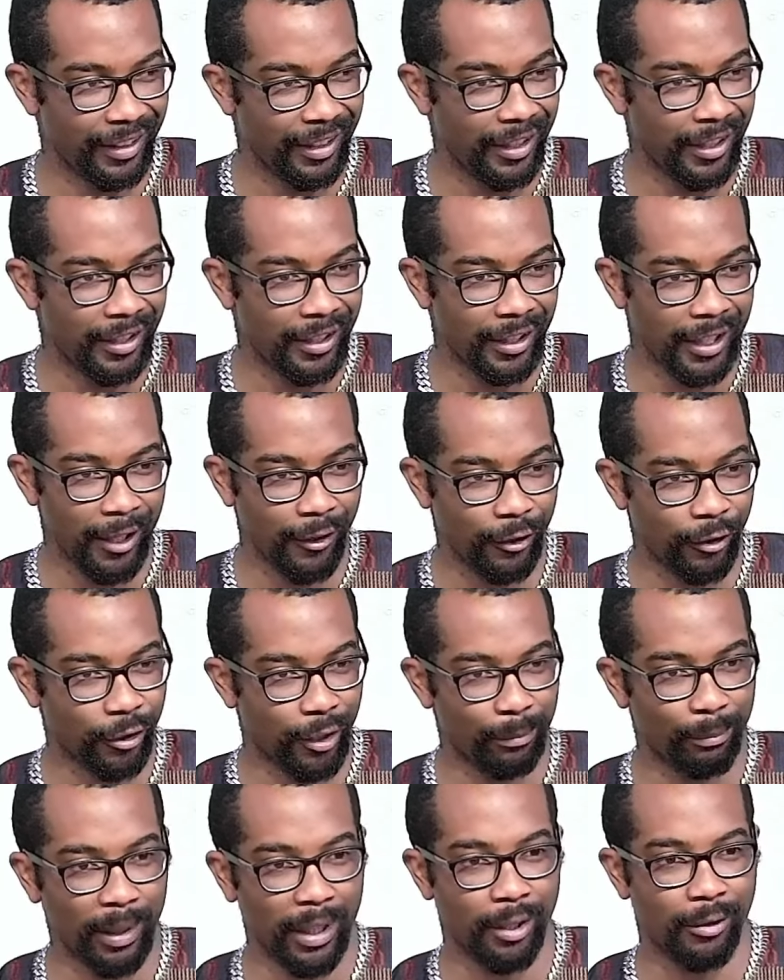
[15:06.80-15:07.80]
That was not
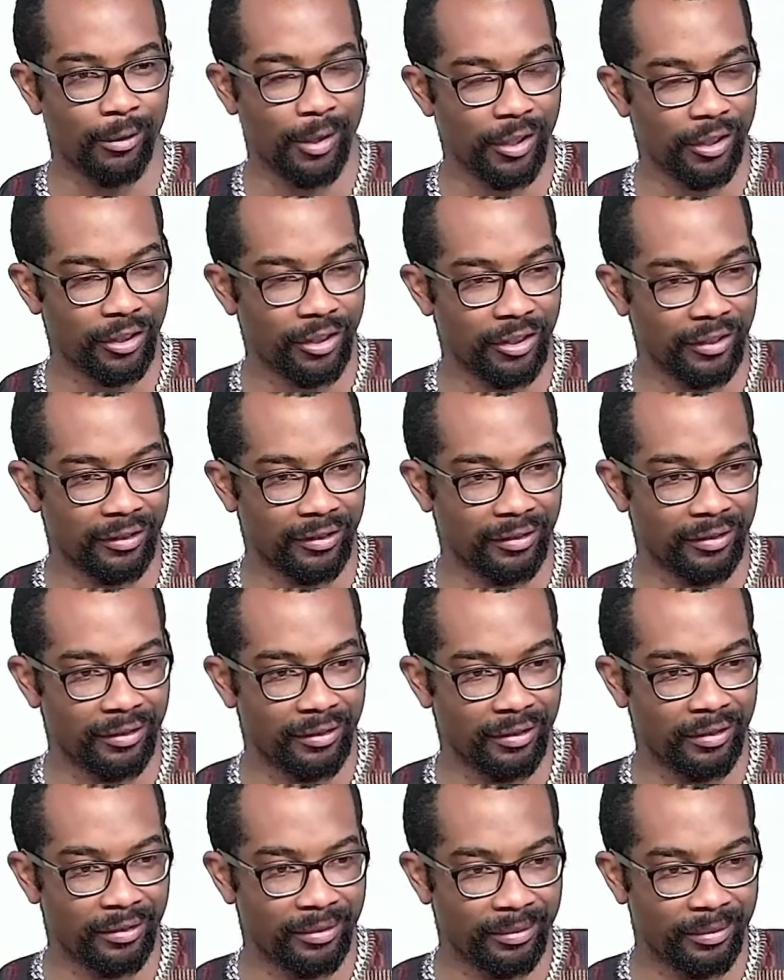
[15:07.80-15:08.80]
my question.
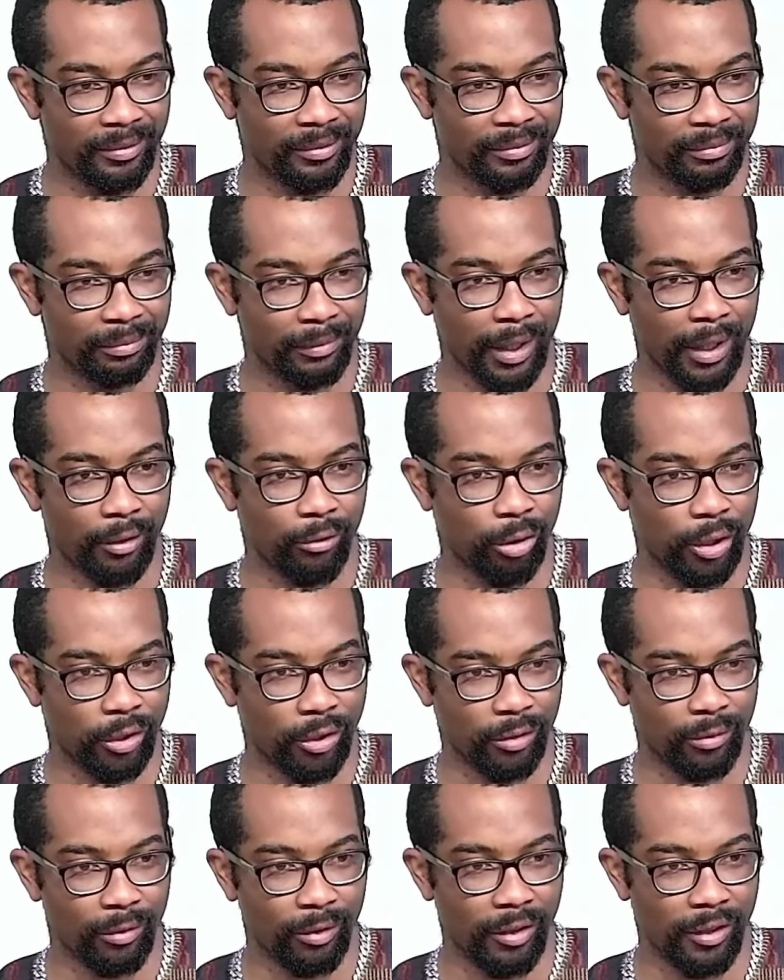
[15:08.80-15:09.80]
My question
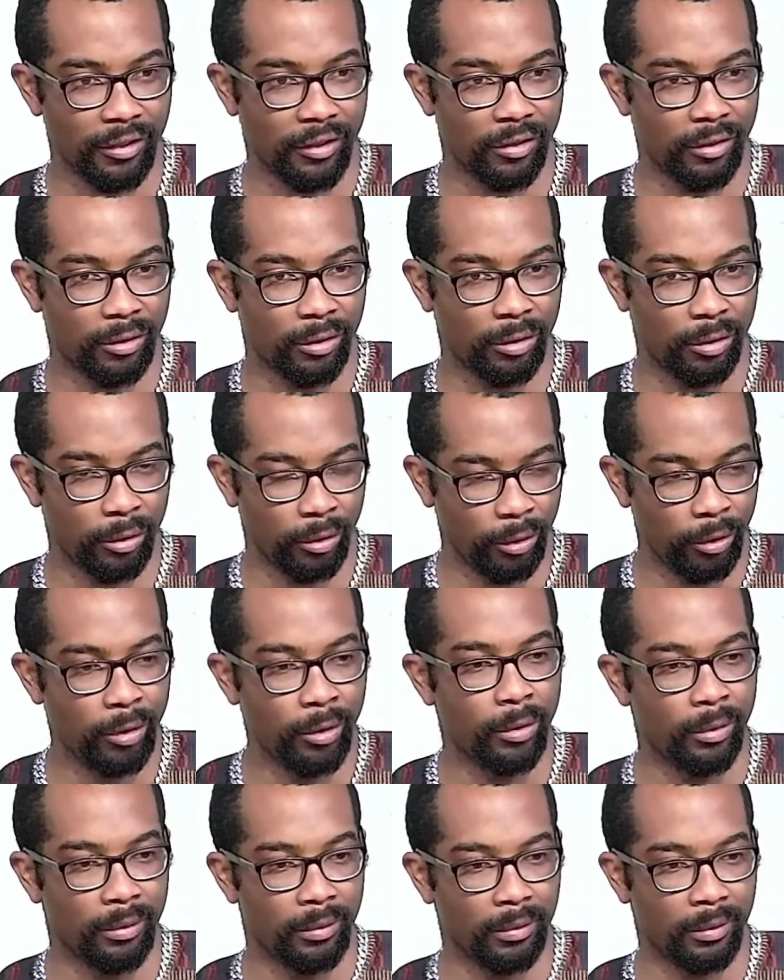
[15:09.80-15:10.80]
was, do you
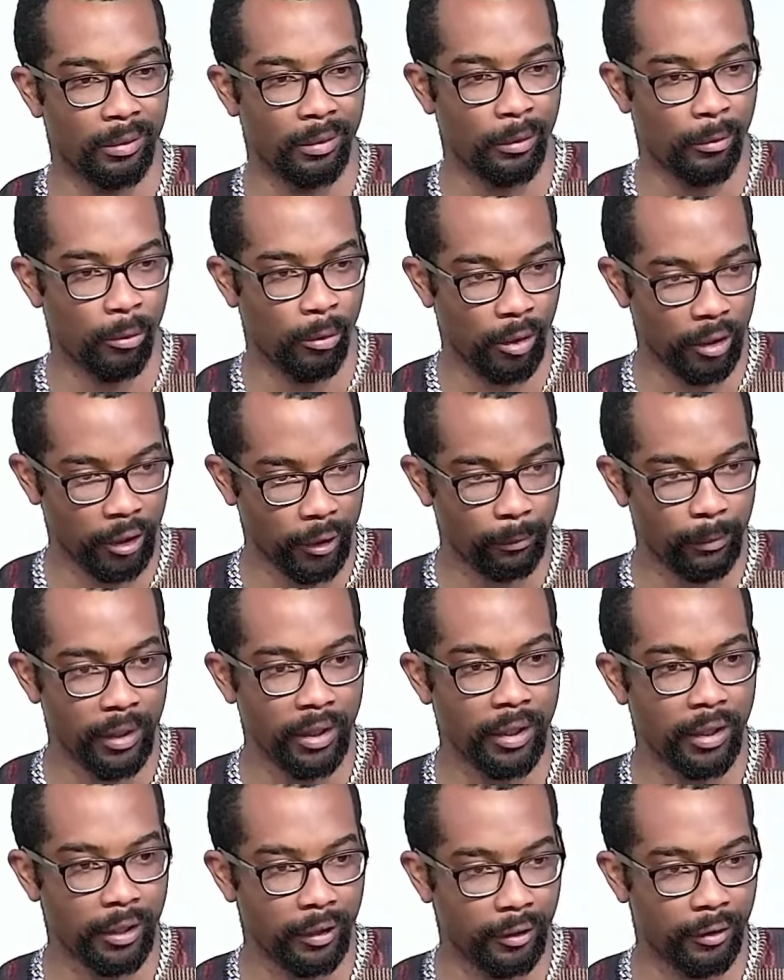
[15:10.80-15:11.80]
want to be
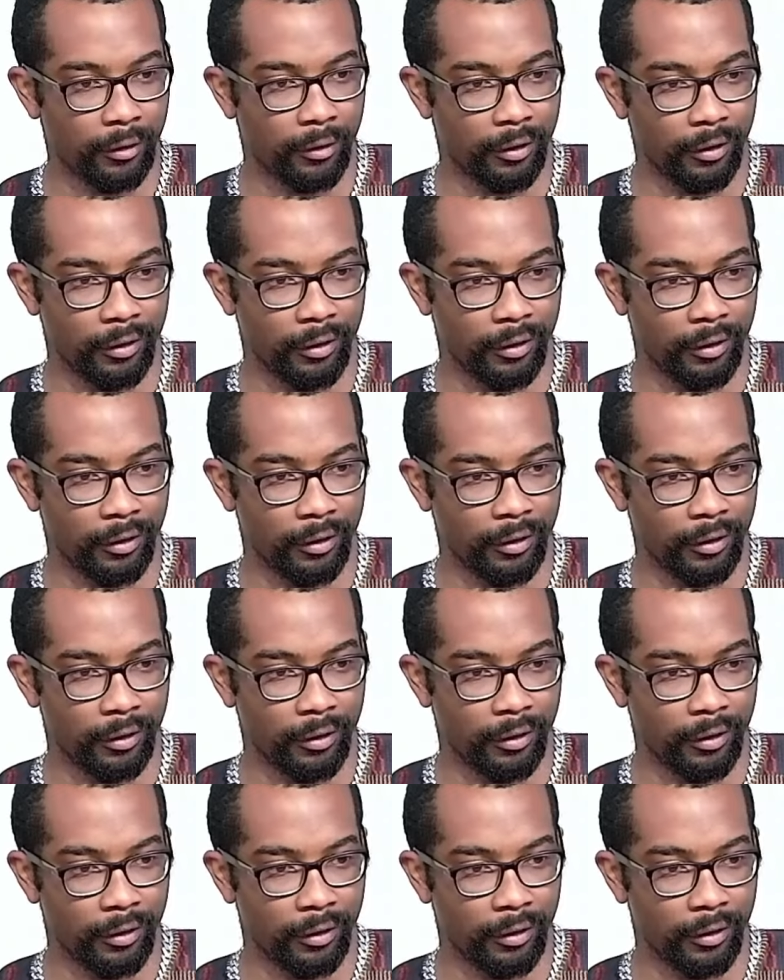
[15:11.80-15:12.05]
healed?